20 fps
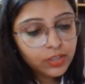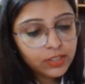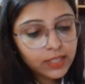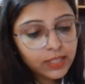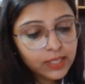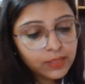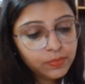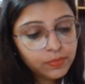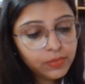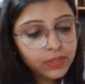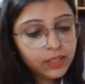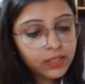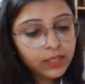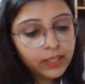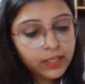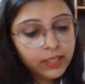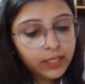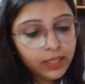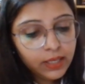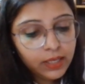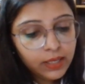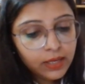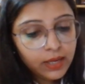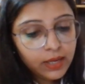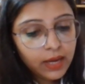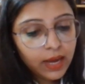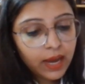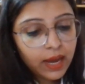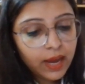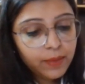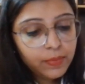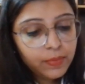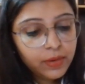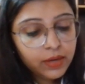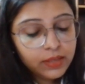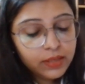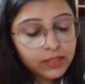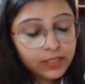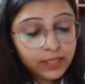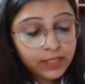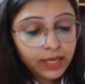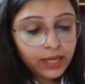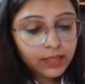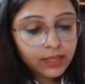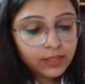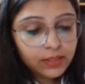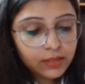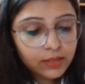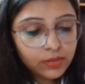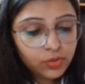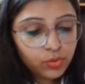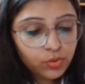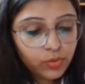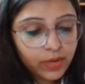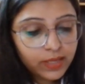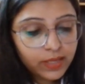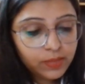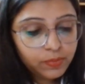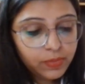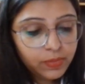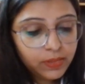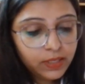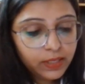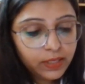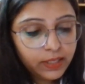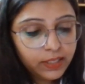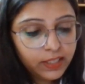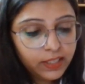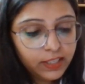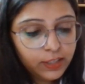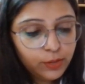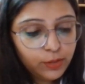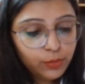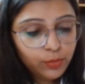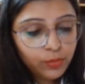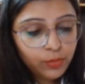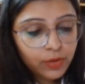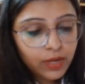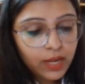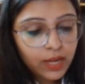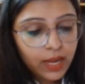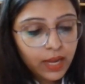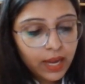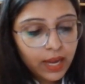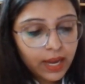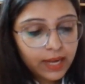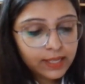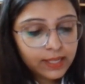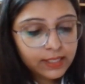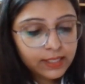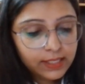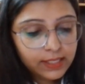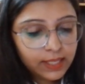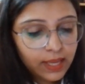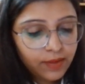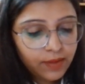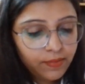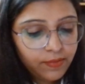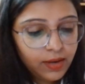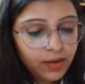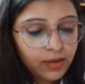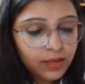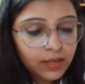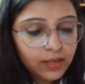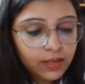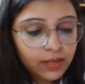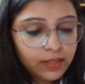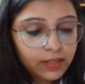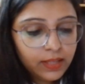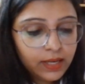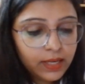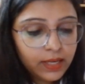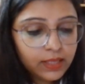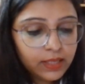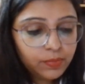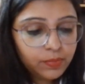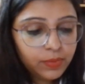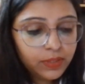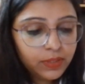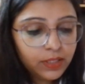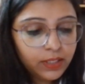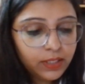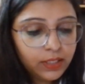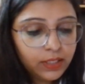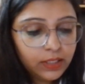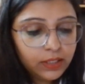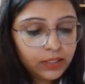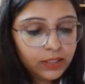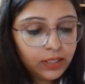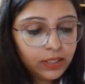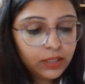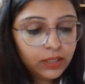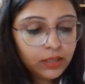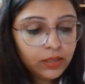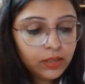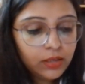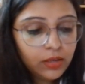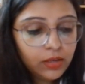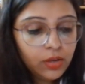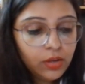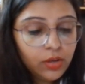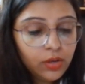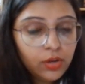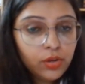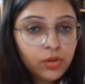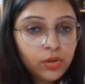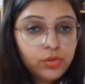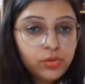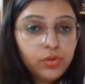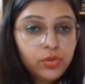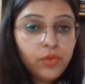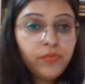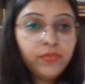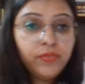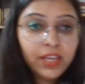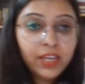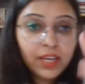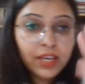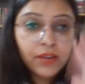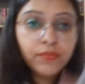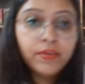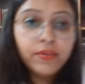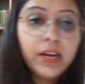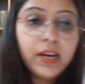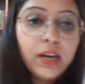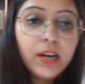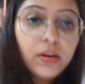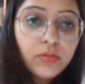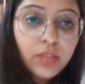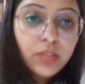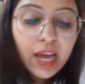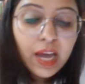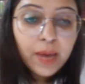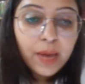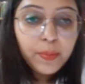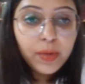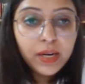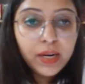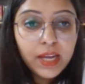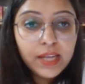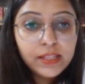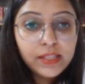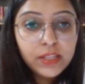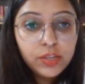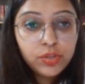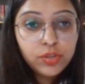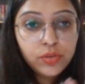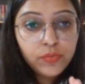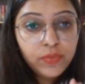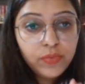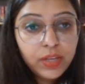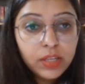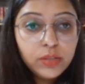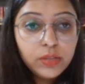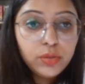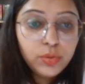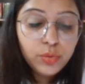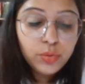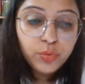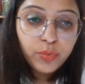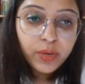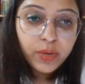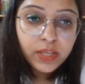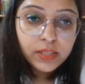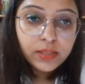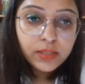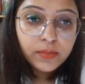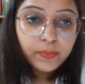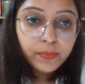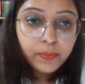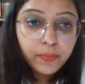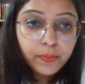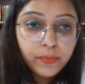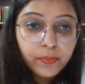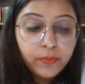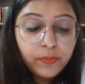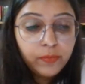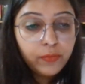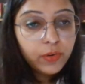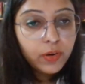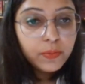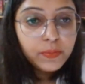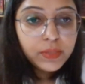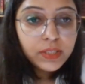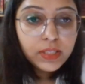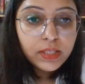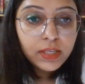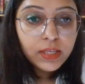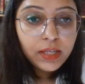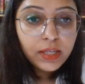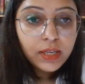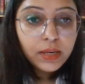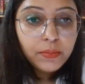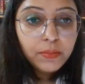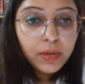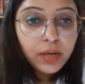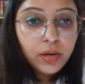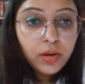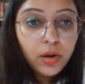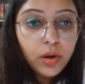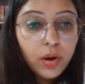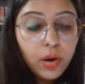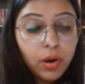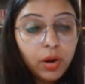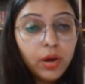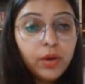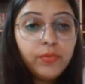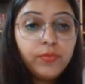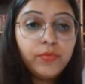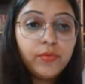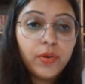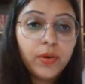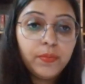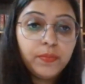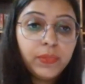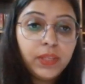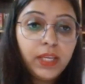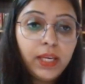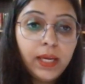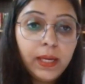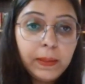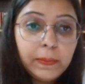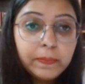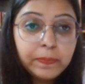is sp3d. 6, so sp3d2. And 7, then sp3d3. So we can find out the hybridization via 2 ways. From steric number or from the